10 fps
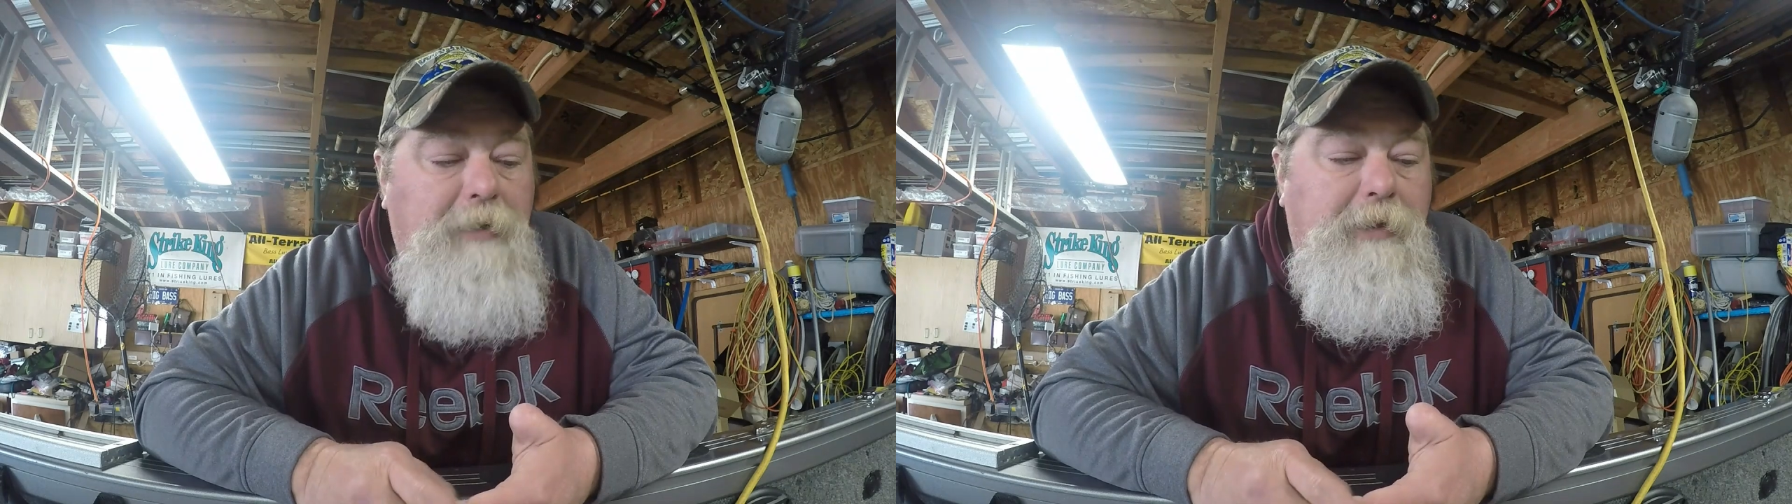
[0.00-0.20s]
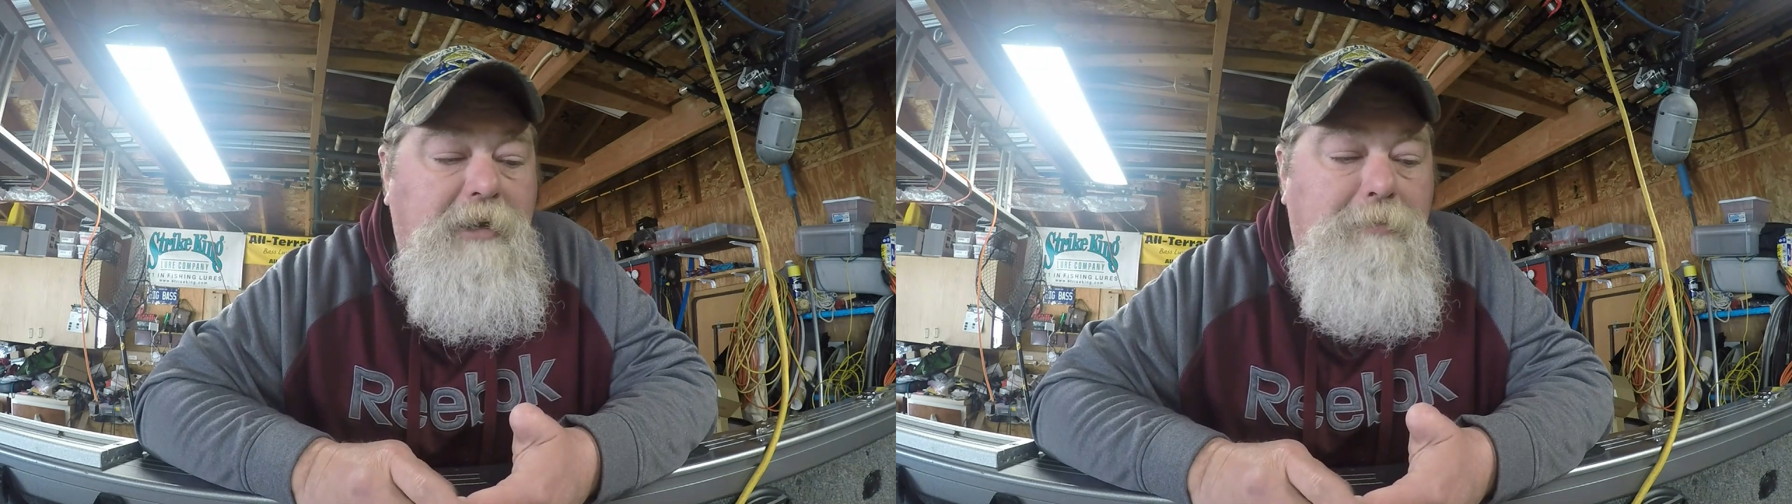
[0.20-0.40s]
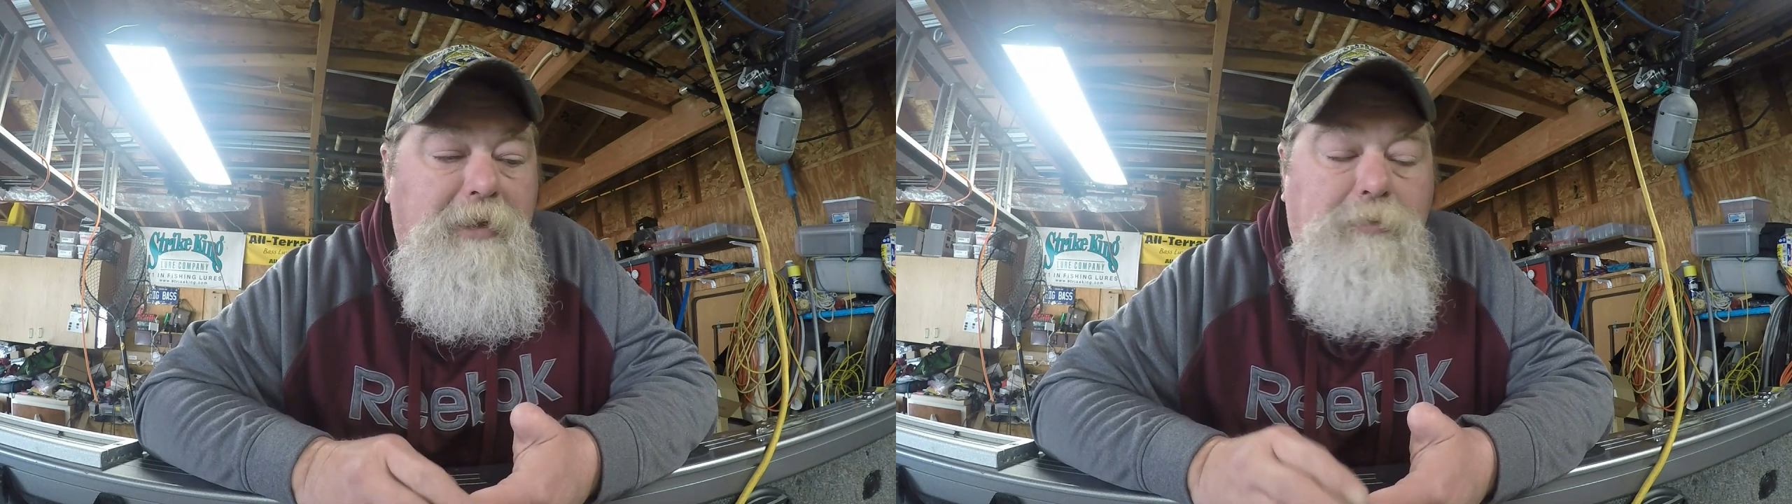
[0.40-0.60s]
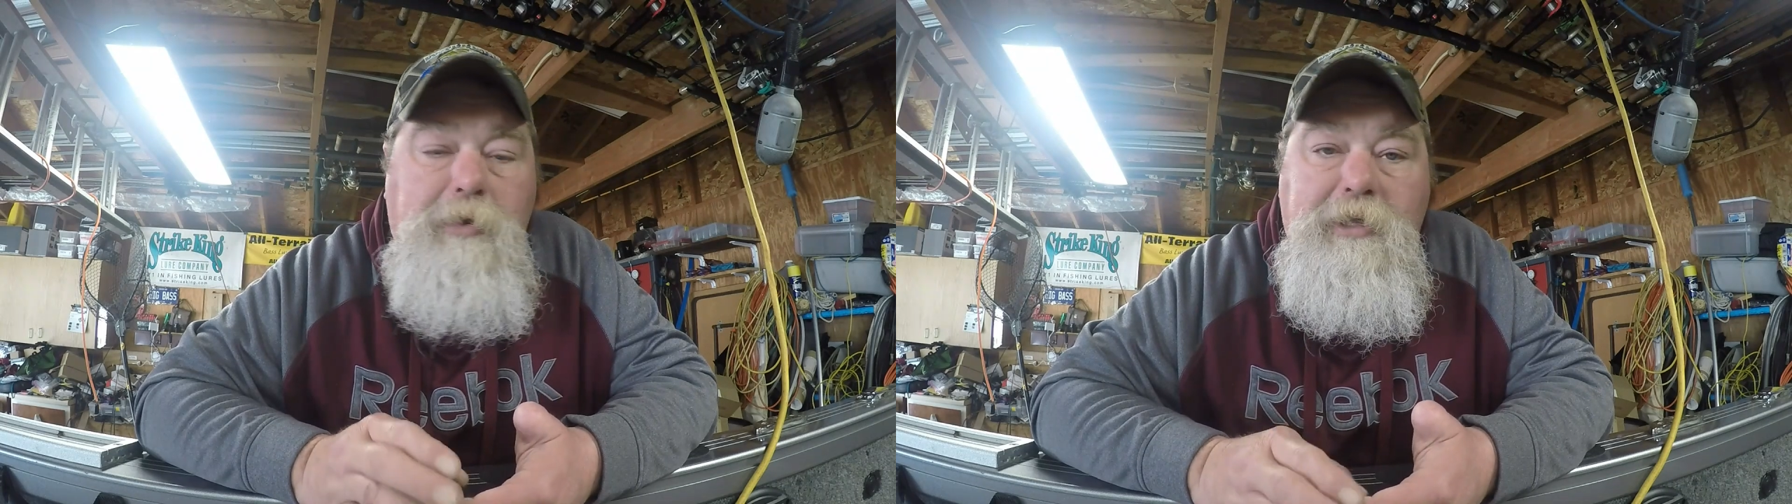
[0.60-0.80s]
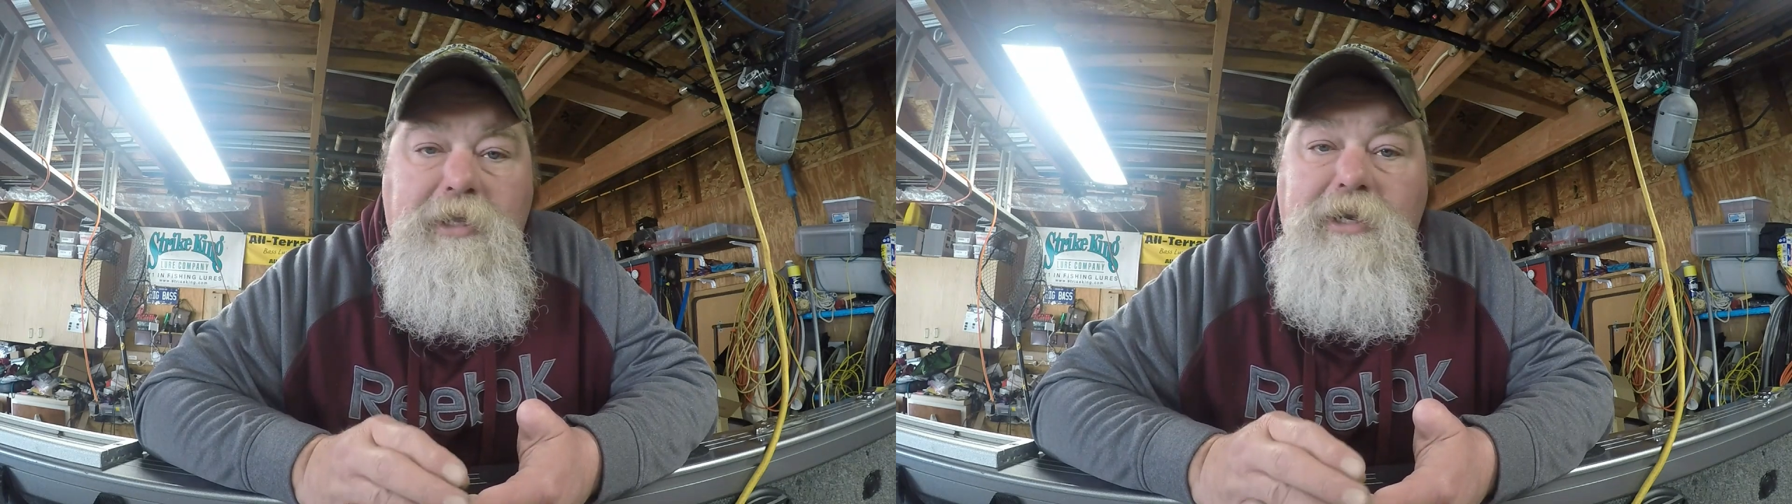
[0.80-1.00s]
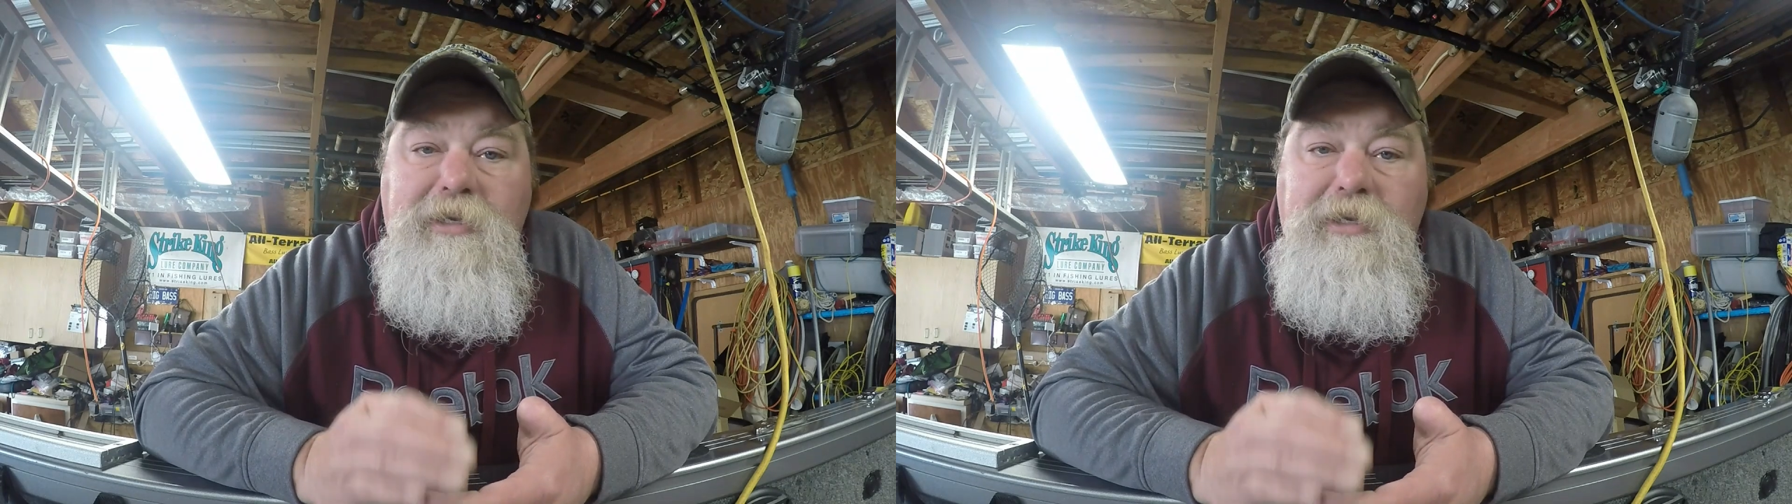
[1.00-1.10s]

I recommend running an